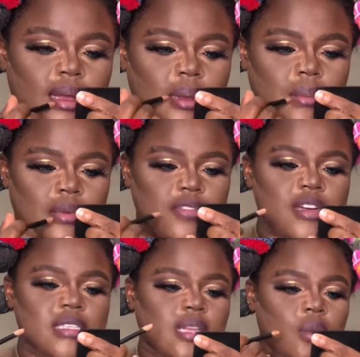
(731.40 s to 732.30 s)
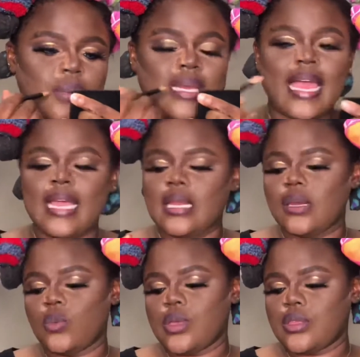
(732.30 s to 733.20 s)
But first, I'll be lining
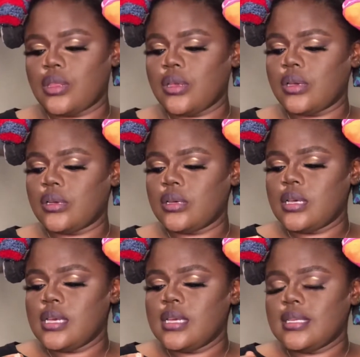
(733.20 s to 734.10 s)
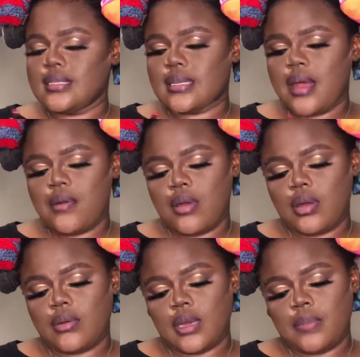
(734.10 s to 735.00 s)
with the
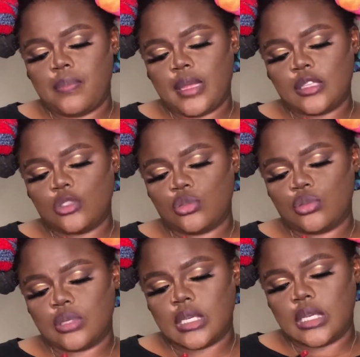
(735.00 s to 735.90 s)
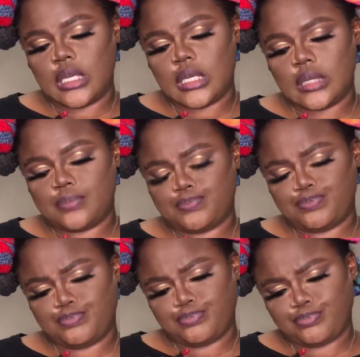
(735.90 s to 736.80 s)
Zaron lip pencil in,
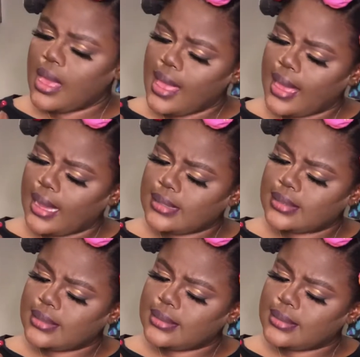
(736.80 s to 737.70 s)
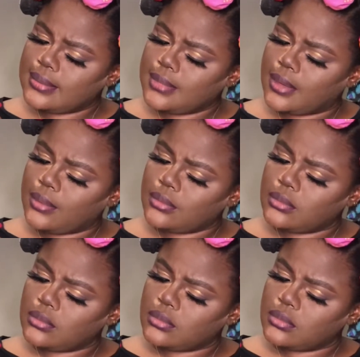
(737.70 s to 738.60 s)
I can't say this name now,
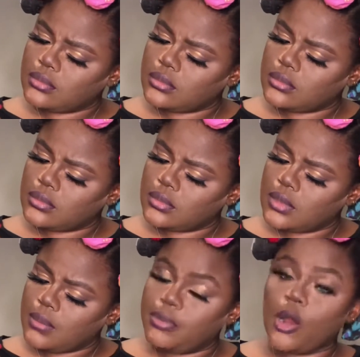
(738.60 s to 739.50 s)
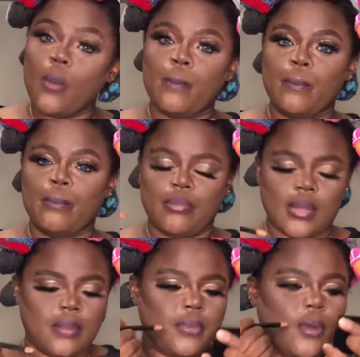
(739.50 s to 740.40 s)
plum,
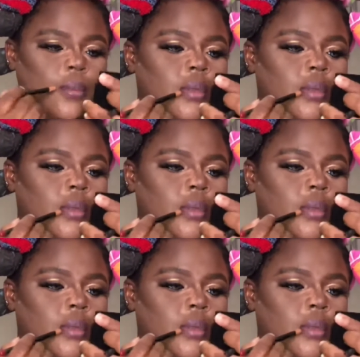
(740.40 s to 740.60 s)
in plum.